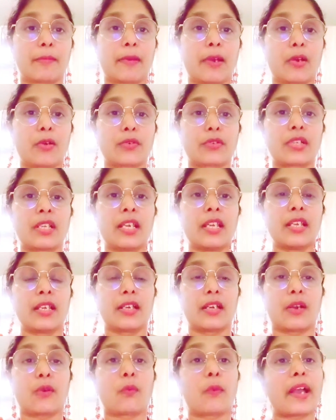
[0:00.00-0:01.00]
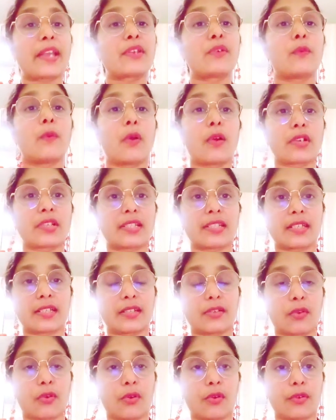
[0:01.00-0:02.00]
about why you want
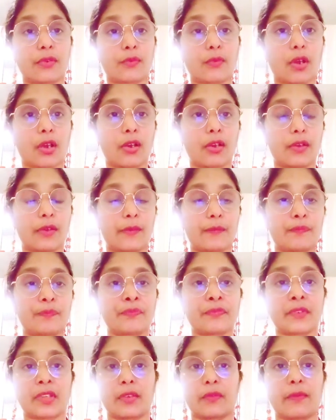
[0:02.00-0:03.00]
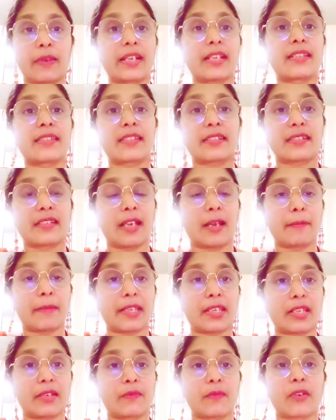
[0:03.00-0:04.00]
it, or when is it
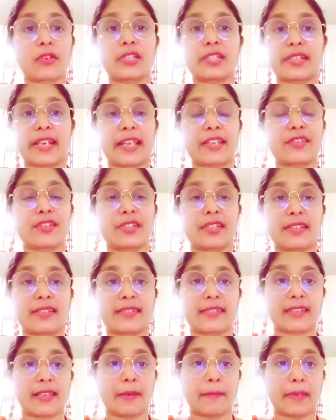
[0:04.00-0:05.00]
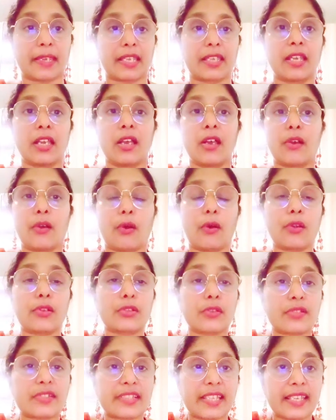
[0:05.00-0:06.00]
coming, in what direction it's coming. All
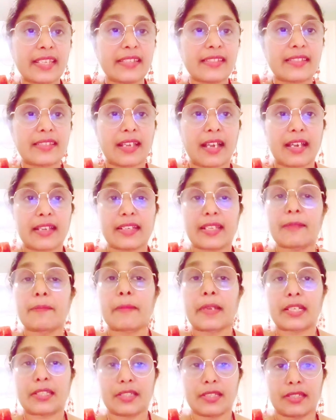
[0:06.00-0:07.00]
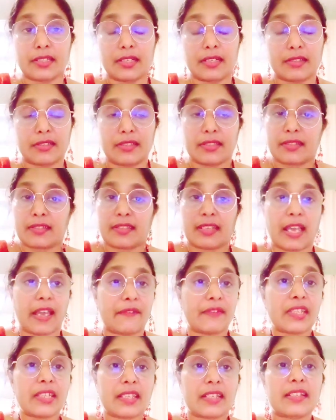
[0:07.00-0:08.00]
those things are immaterial. Just
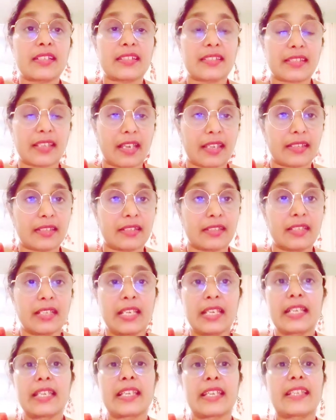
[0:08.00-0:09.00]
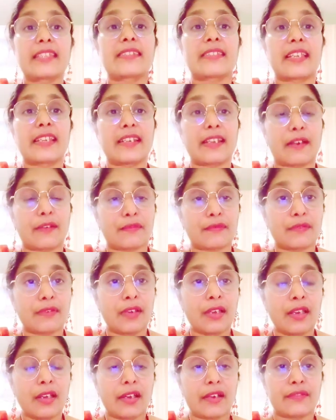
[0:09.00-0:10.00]
having the desire is enough
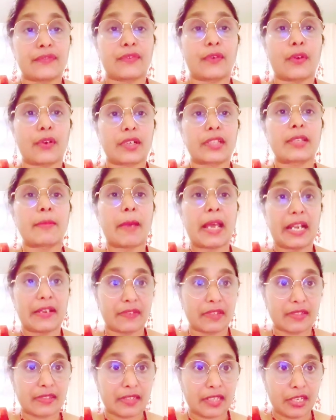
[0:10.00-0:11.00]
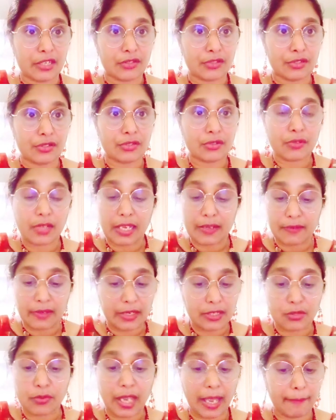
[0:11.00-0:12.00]
for the manifestation
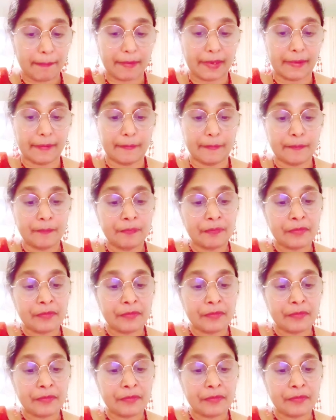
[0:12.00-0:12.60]
to happen.